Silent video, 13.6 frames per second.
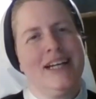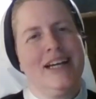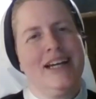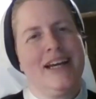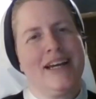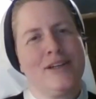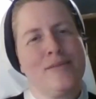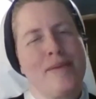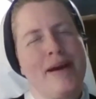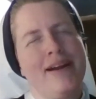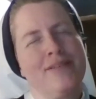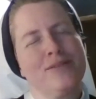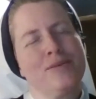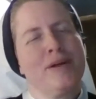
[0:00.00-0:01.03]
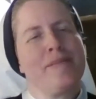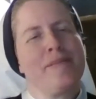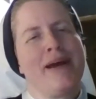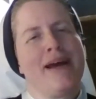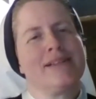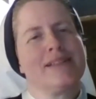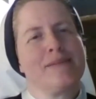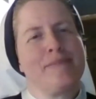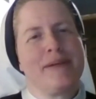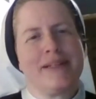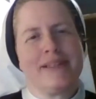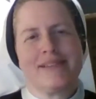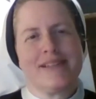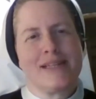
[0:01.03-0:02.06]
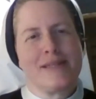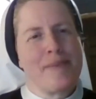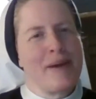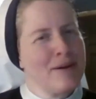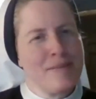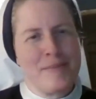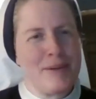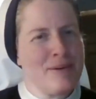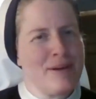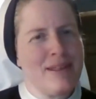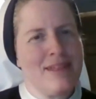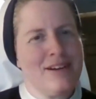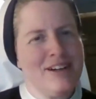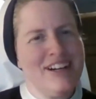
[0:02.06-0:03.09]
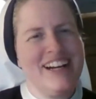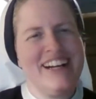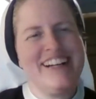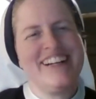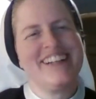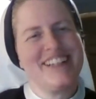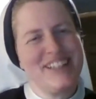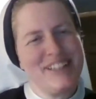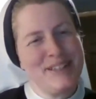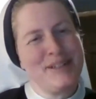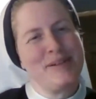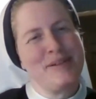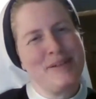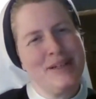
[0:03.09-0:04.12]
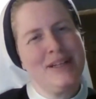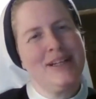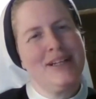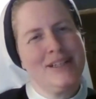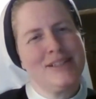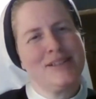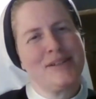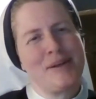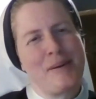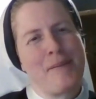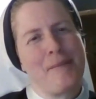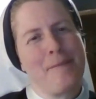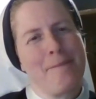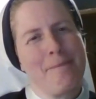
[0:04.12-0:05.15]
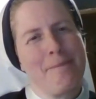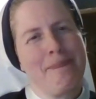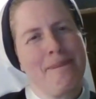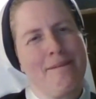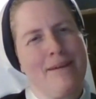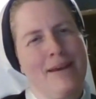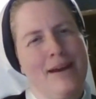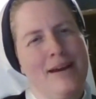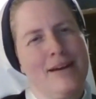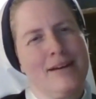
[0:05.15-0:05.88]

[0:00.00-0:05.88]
And you might have to wear a mask, but it's better to be with her, you know, so. Yeah.